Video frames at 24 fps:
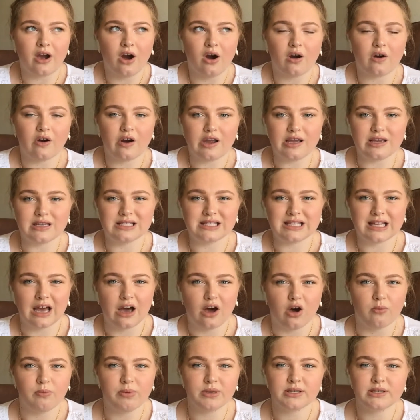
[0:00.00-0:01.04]
RAs to
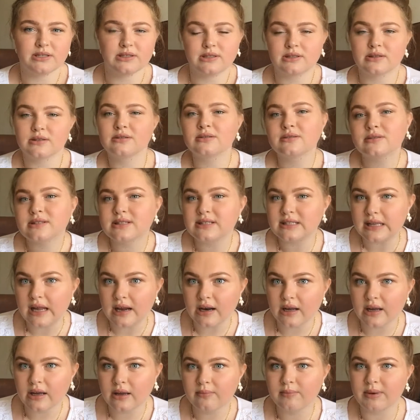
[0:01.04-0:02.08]
help us
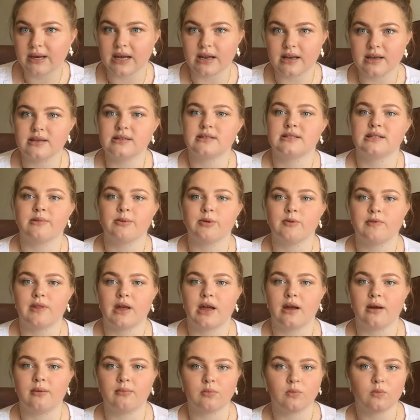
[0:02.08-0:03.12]
study, because some of
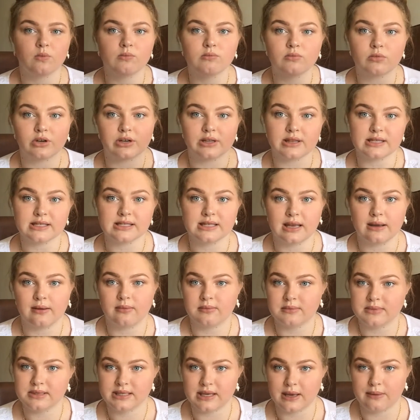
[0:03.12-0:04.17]
them were in the
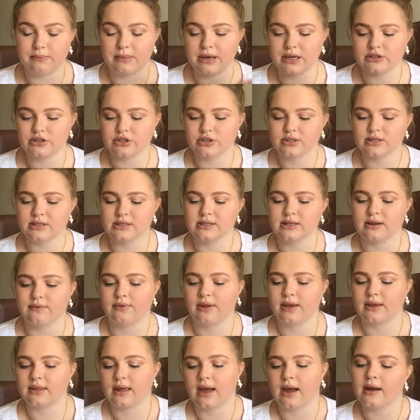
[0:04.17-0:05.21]
same majors and stuff
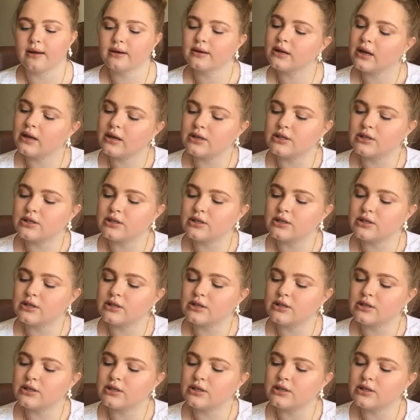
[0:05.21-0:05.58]
like that.